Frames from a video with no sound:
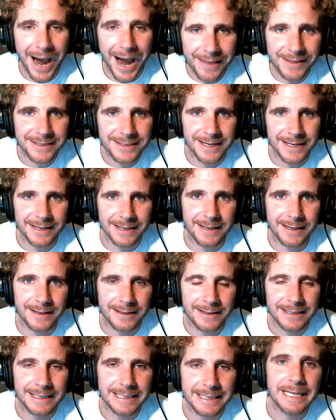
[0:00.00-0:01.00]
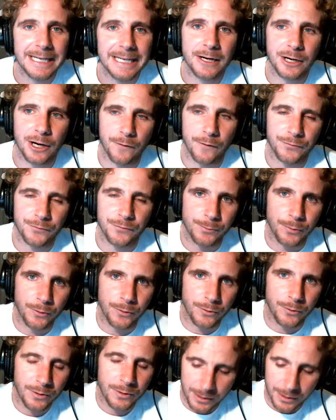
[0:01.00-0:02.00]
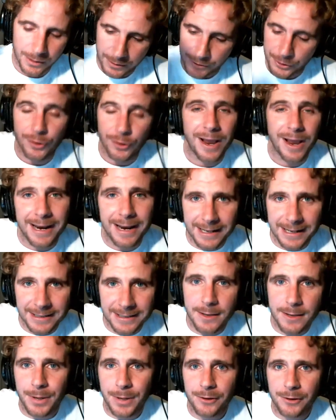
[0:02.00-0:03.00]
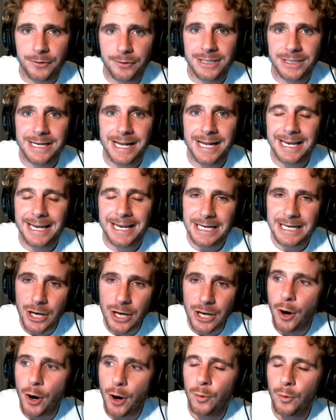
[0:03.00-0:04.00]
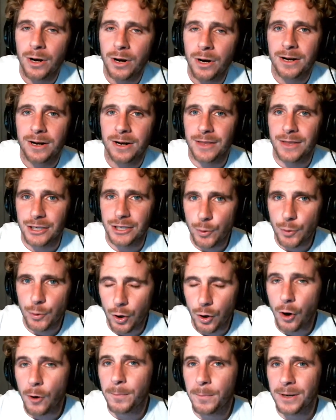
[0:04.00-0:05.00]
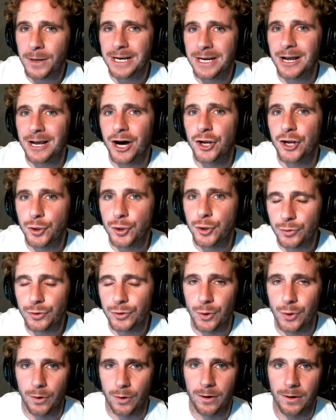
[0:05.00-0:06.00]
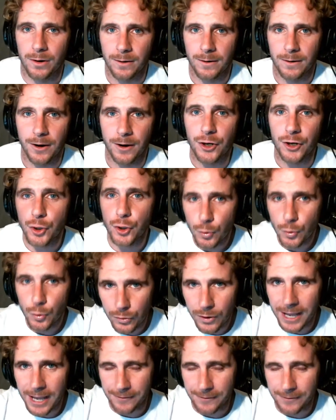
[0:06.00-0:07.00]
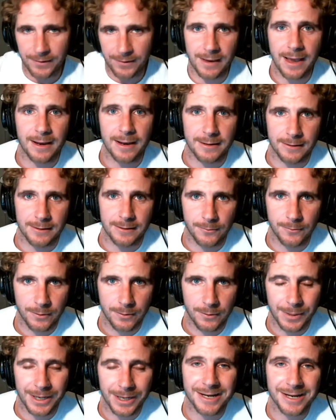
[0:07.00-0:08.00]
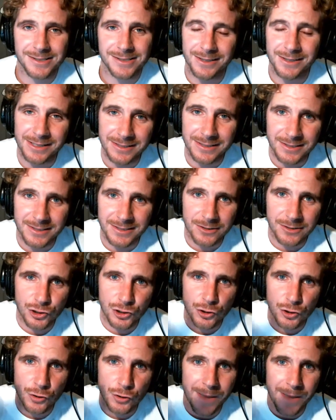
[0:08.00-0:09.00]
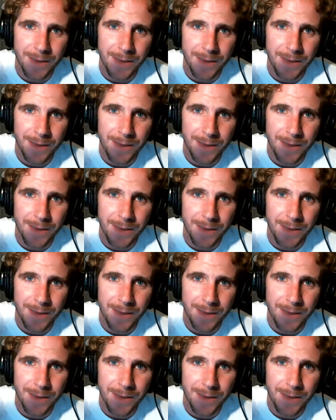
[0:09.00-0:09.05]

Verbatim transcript: Buy the ticket, get uncomfortable, your head hits the pillow tonight. No, that you are opening a new door. A new life is ahead of you because of the decision you